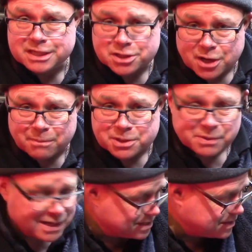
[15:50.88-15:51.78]
stop
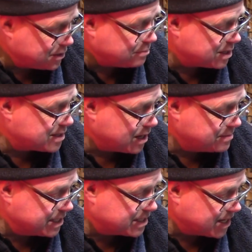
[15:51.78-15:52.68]
to it because the number of
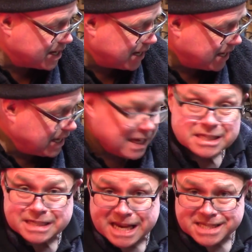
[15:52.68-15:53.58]
times it uh,
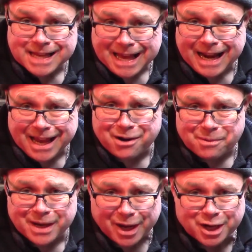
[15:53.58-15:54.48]
scares the hell out
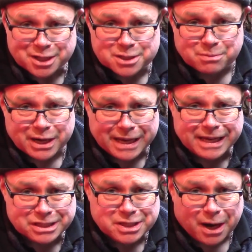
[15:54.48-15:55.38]
of me, and I just want to
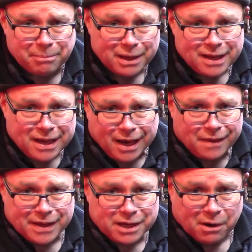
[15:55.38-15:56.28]
hit stop.
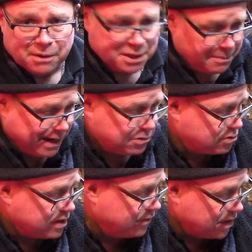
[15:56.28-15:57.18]
And there you are with the mouse
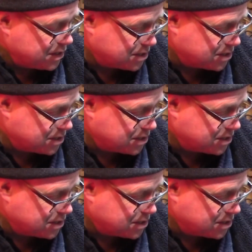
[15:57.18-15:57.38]
trying to find the